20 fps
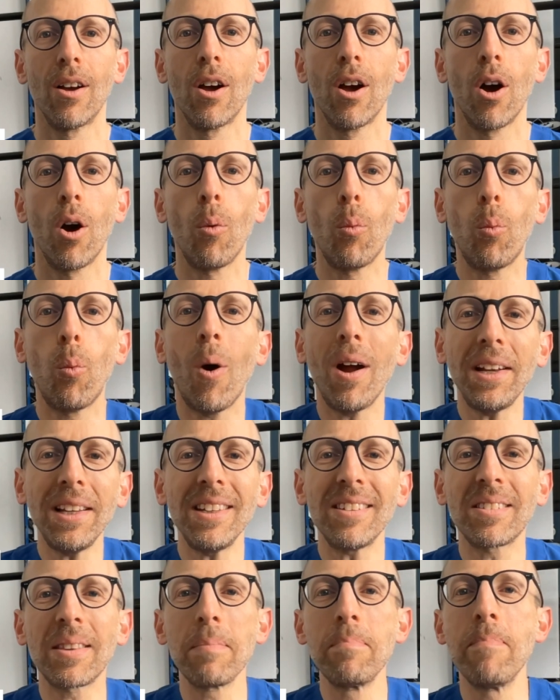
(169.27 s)
What
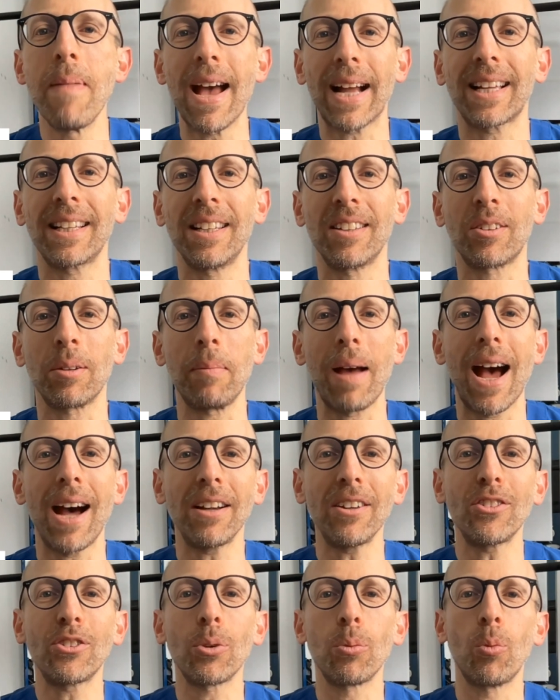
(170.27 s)
is the mechanism? How
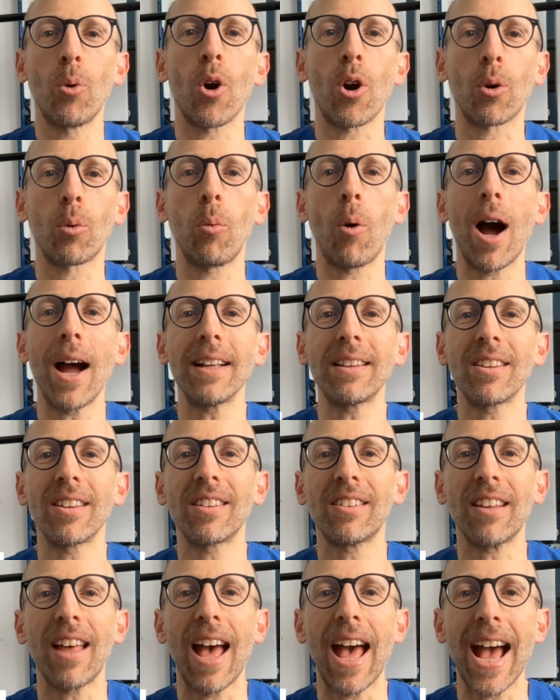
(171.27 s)
does it work? Why
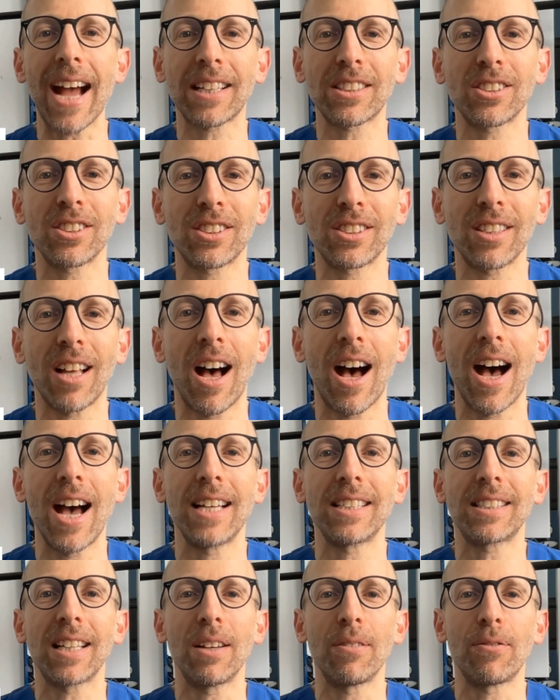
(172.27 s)
does
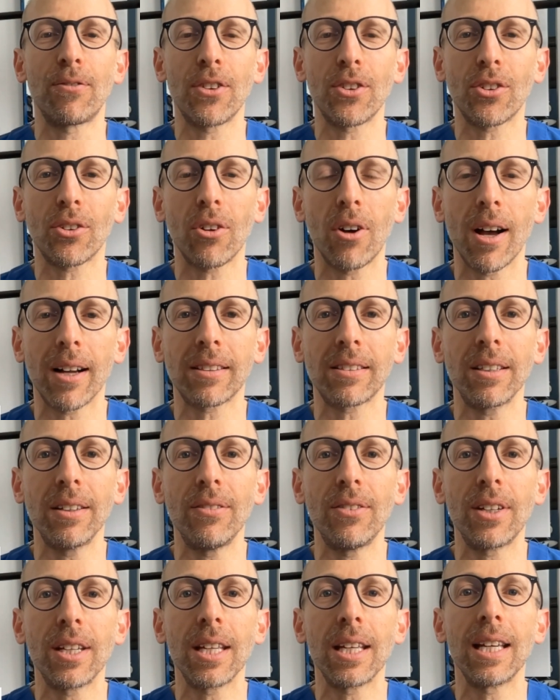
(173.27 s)
exercise and physical
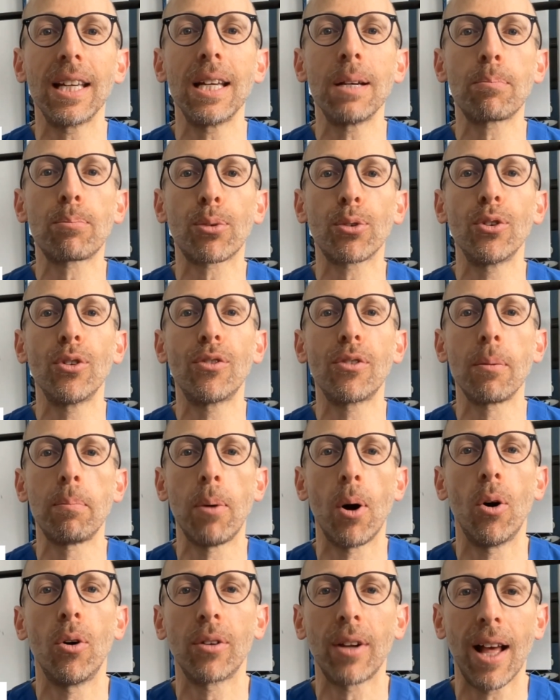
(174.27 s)
activity improve the
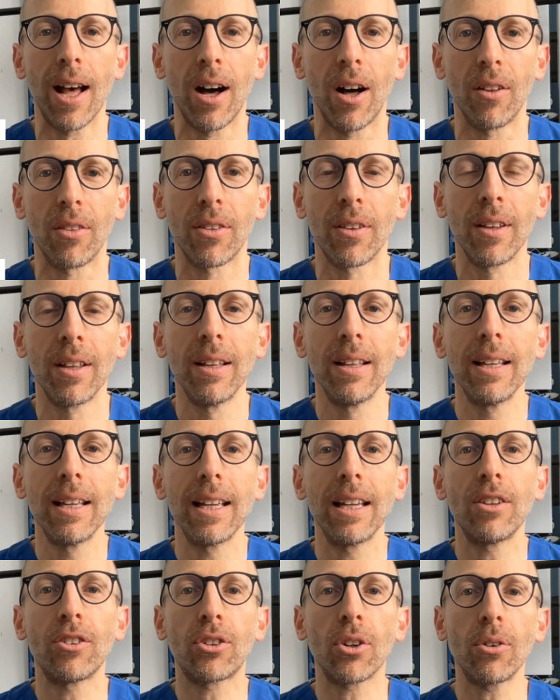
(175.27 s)
bone health?
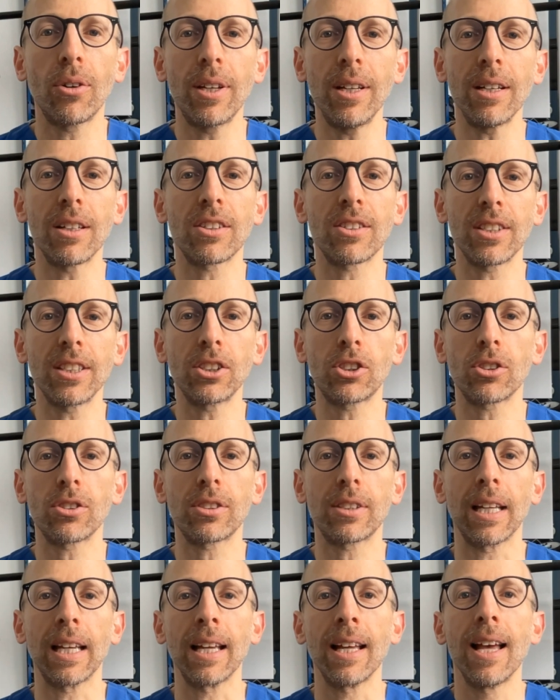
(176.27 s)
And so here it's
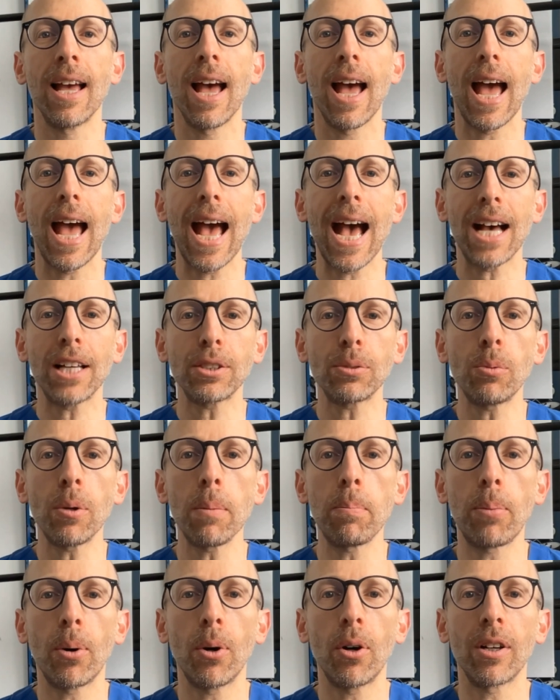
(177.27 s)
interesting. As we
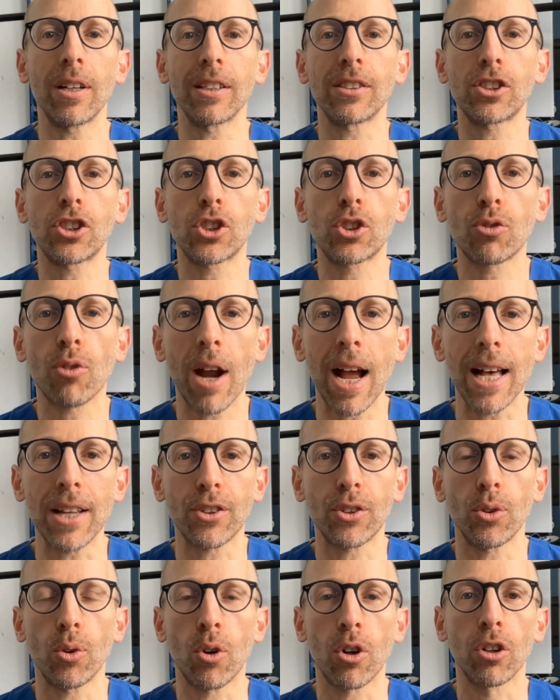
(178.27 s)
put a
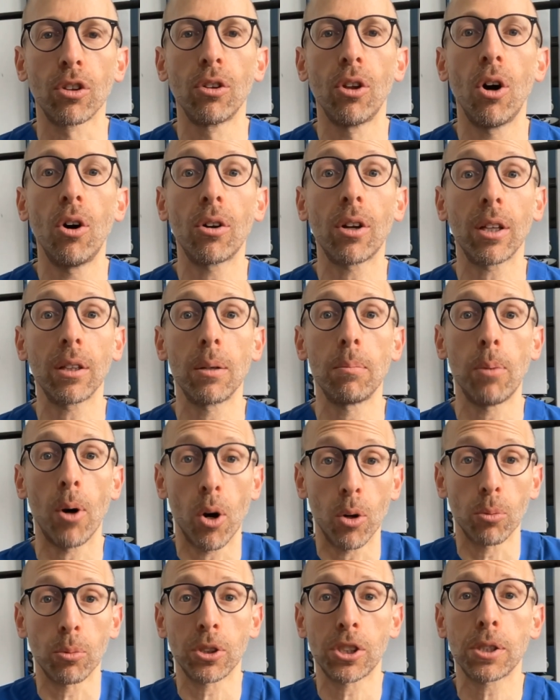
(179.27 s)
stress or a load on the
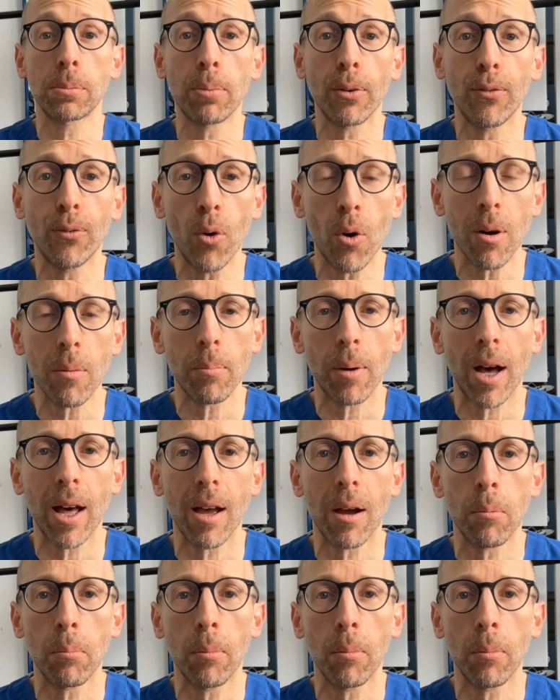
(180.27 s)
bone, which is performed by our